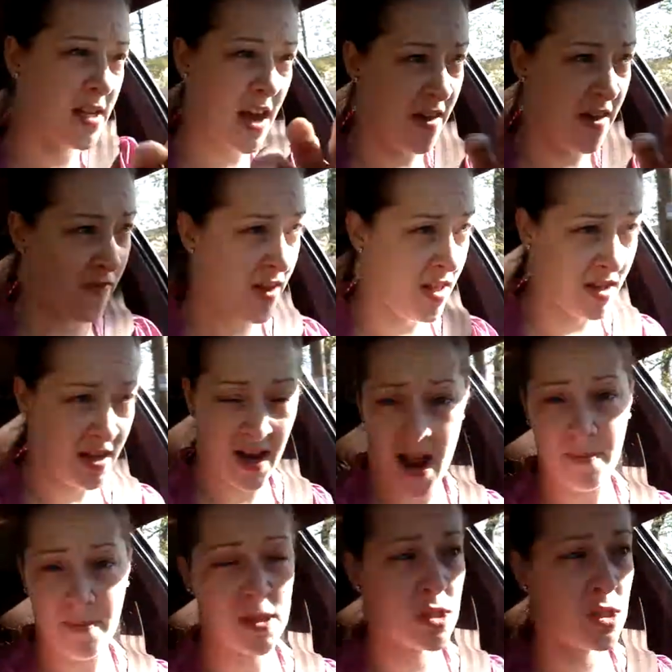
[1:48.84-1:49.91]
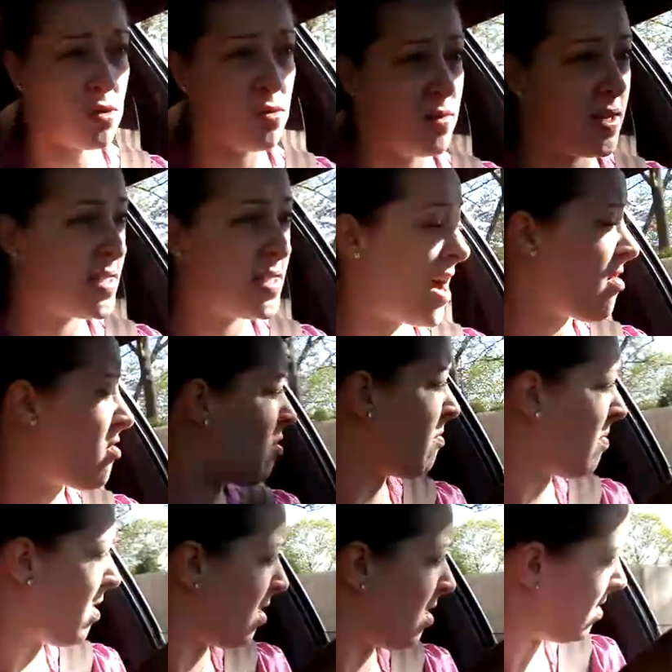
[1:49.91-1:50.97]
day feeling absolutely
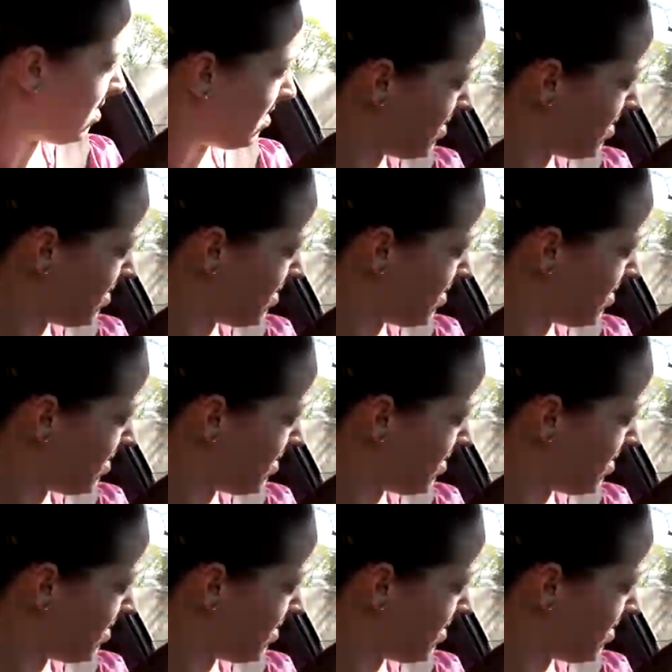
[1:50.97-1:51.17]
terrible.